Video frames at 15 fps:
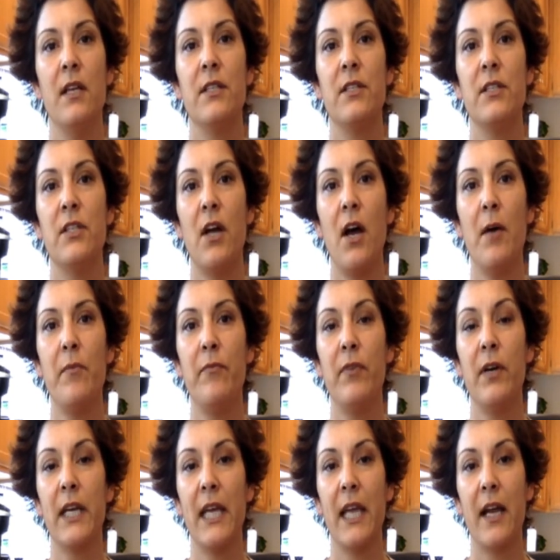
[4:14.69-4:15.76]
Stop
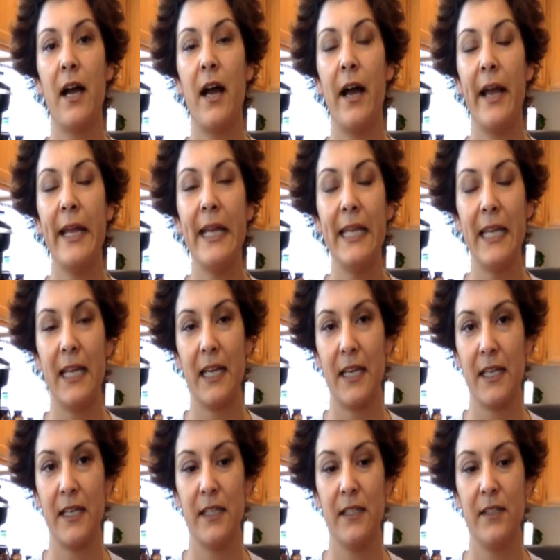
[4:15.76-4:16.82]
fucking
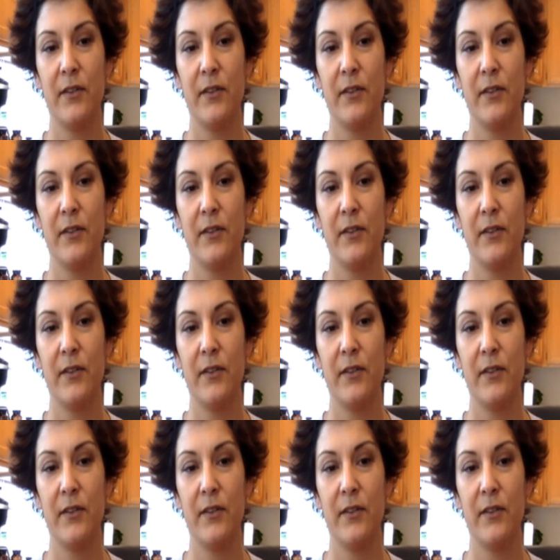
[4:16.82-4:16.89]
hiding,